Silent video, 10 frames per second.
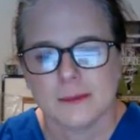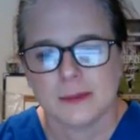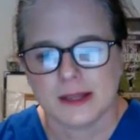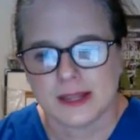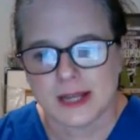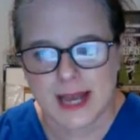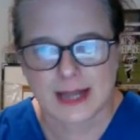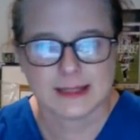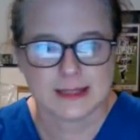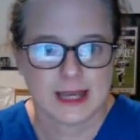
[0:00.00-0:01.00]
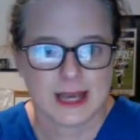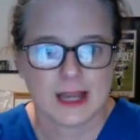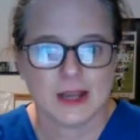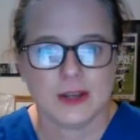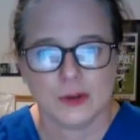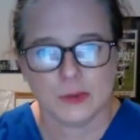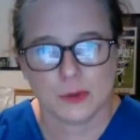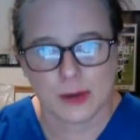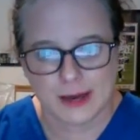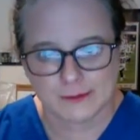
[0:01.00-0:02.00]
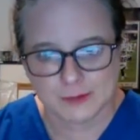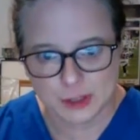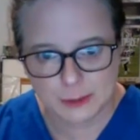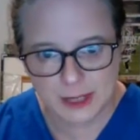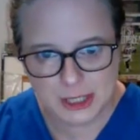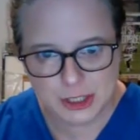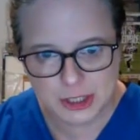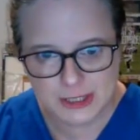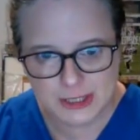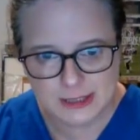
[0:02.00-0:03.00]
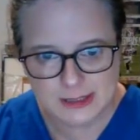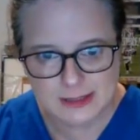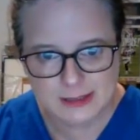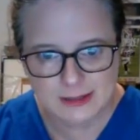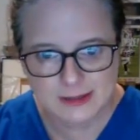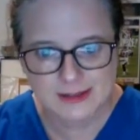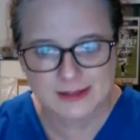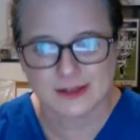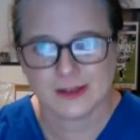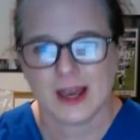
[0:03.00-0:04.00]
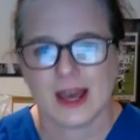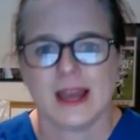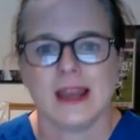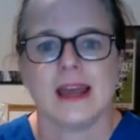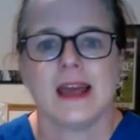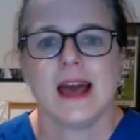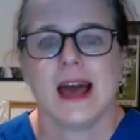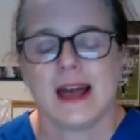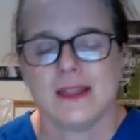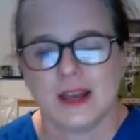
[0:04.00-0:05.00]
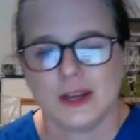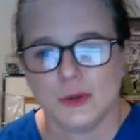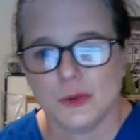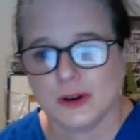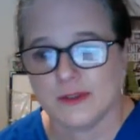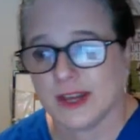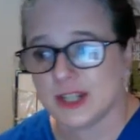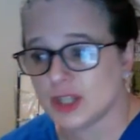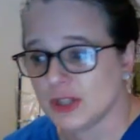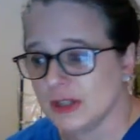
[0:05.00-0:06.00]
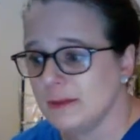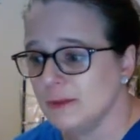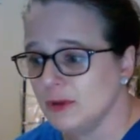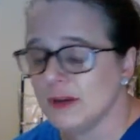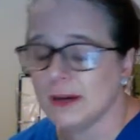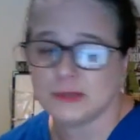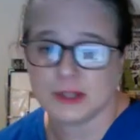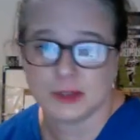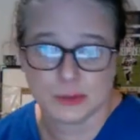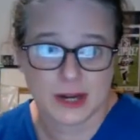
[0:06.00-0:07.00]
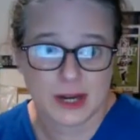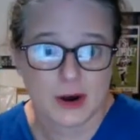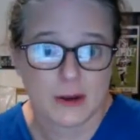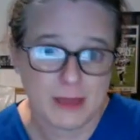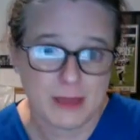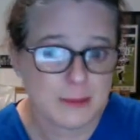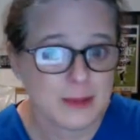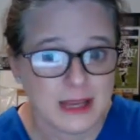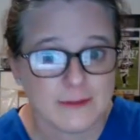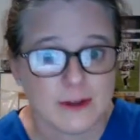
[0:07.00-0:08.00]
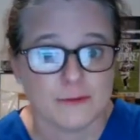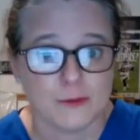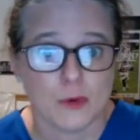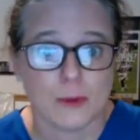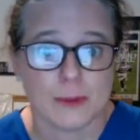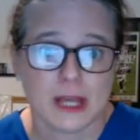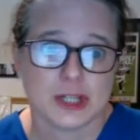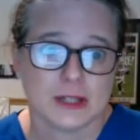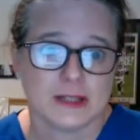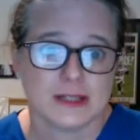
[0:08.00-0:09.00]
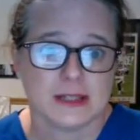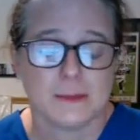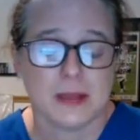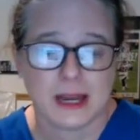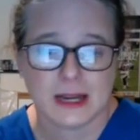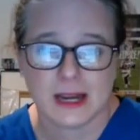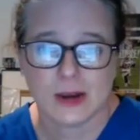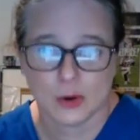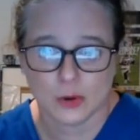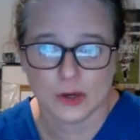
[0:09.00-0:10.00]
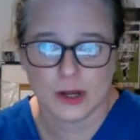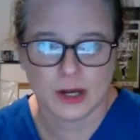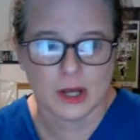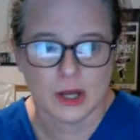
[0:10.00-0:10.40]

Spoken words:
but the next day you will have 2 patients. Okay, and then you will eventually move up to 3 or maybe even 4 patients depending on